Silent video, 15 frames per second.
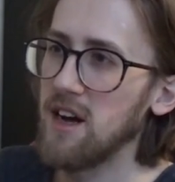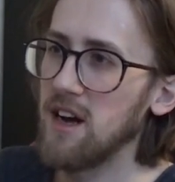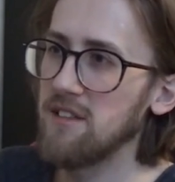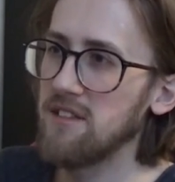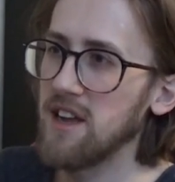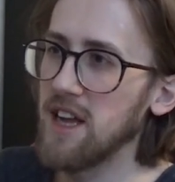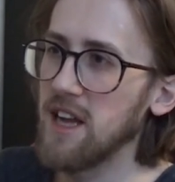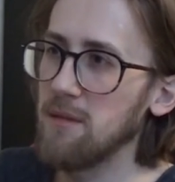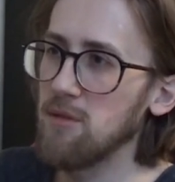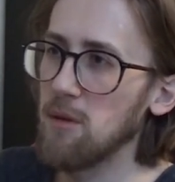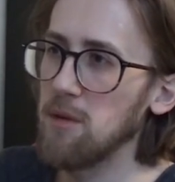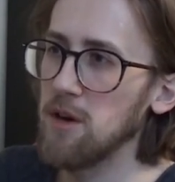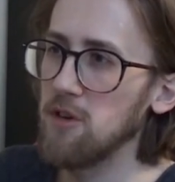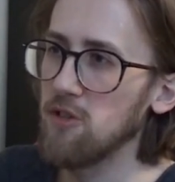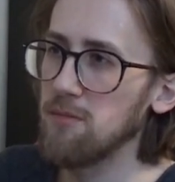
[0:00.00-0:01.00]
I'd say
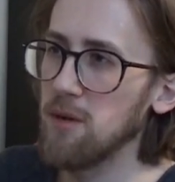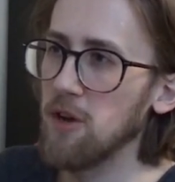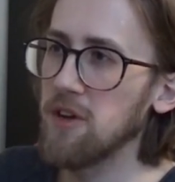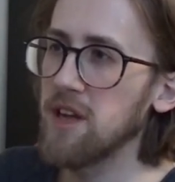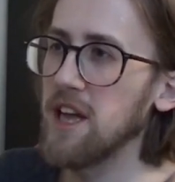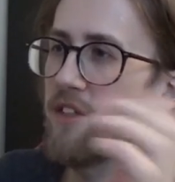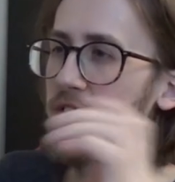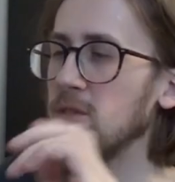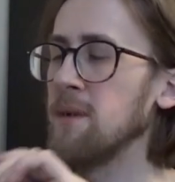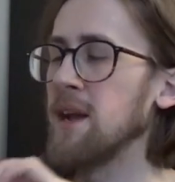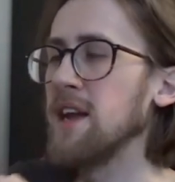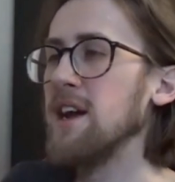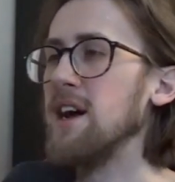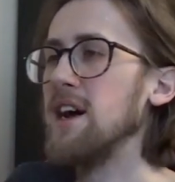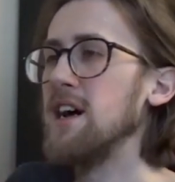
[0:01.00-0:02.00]
probably just below Keith for
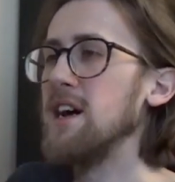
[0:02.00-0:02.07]
me.